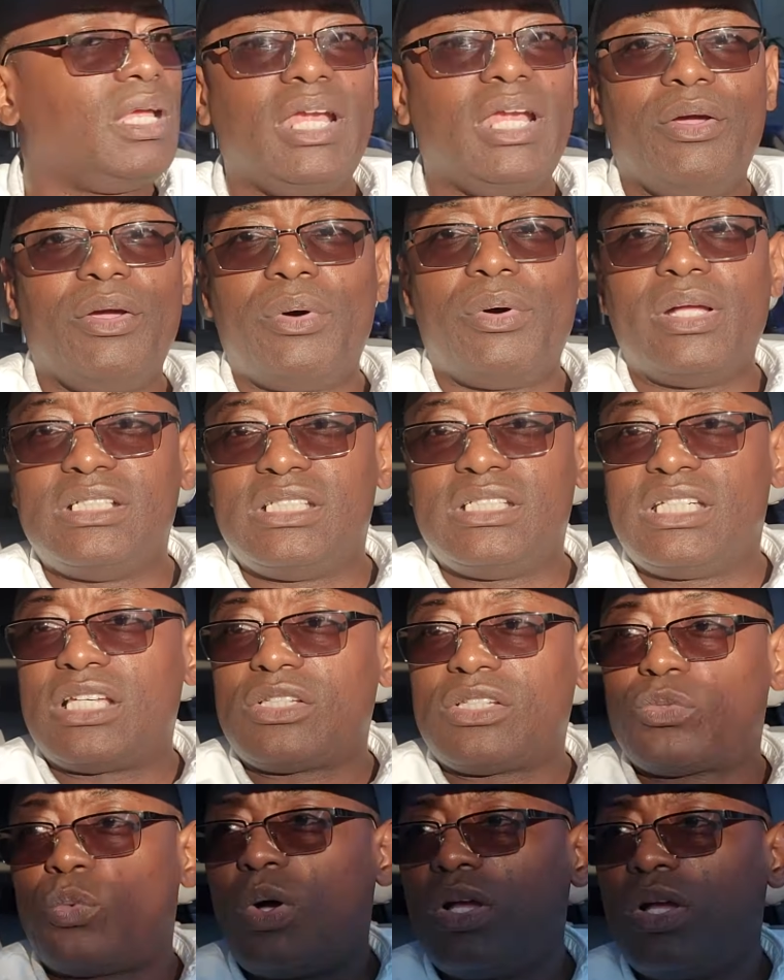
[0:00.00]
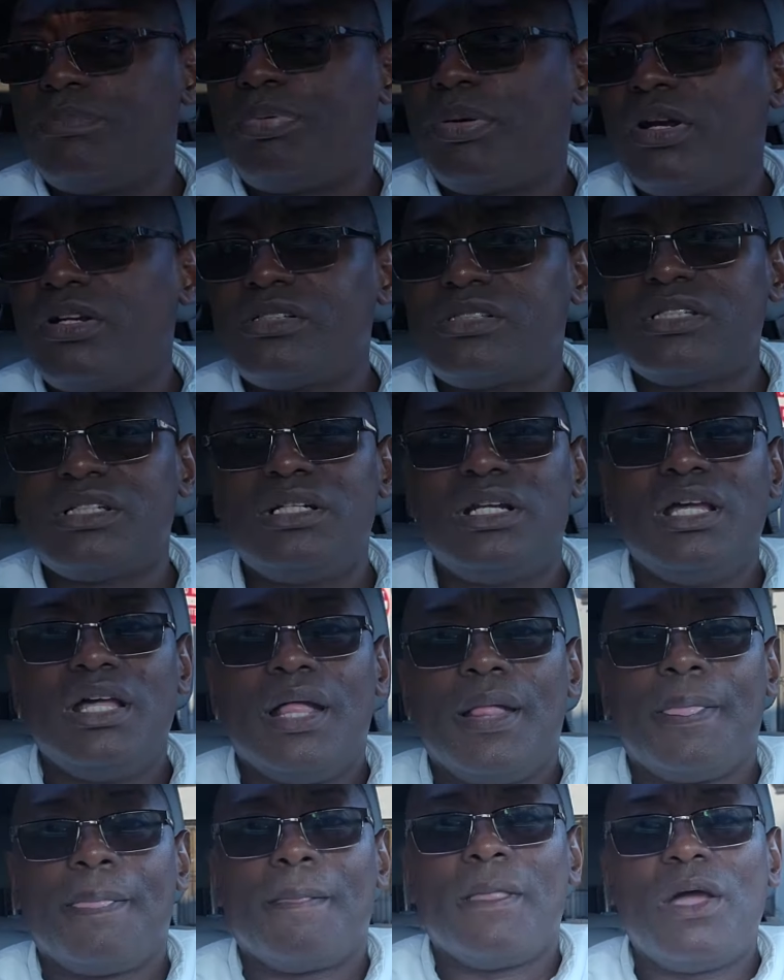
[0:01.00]
It wasn't just one
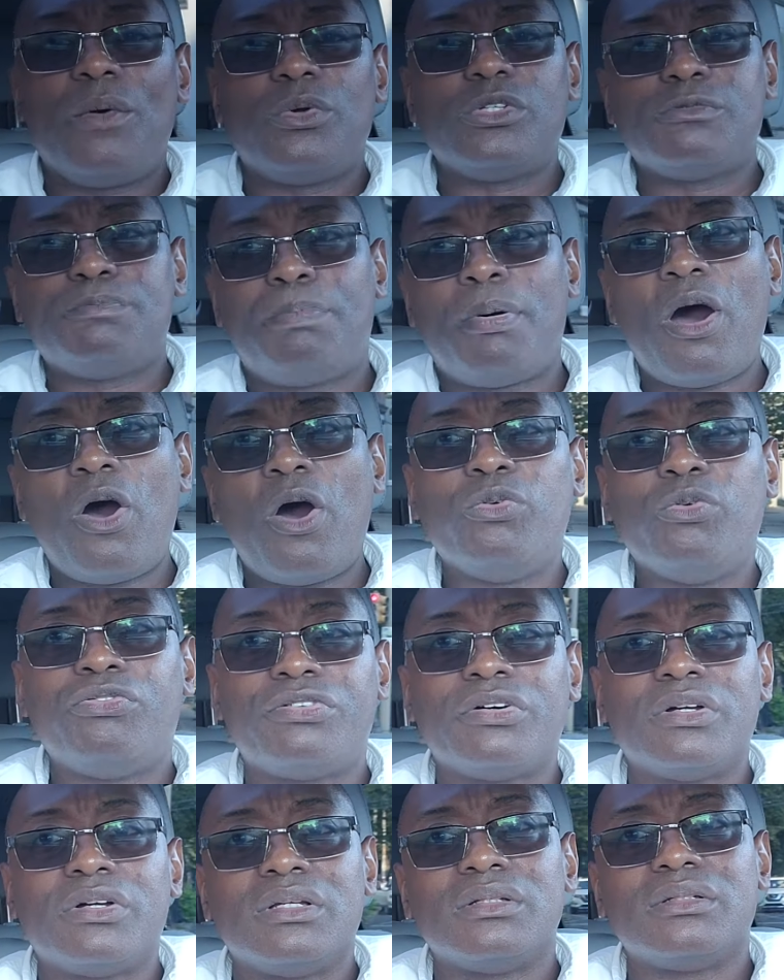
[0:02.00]
person. It was both.